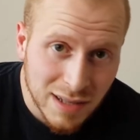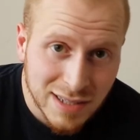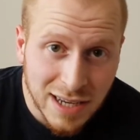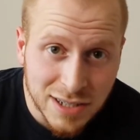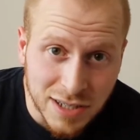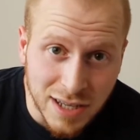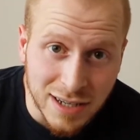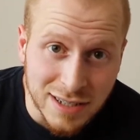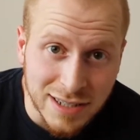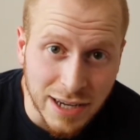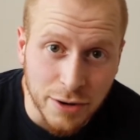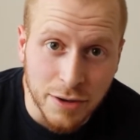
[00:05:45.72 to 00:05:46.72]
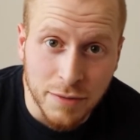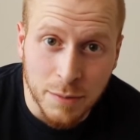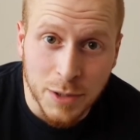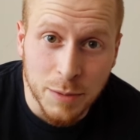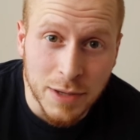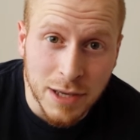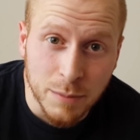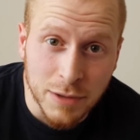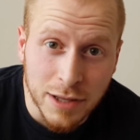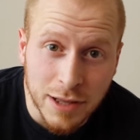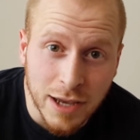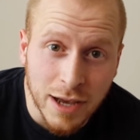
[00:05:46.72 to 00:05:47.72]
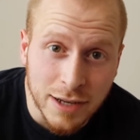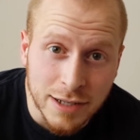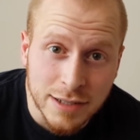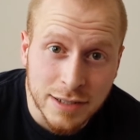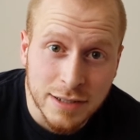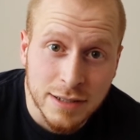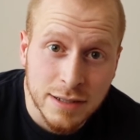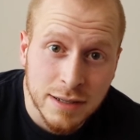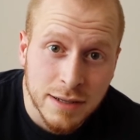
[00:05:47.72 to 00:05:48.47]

It's actually kind of scary if I'm going to be completely honest.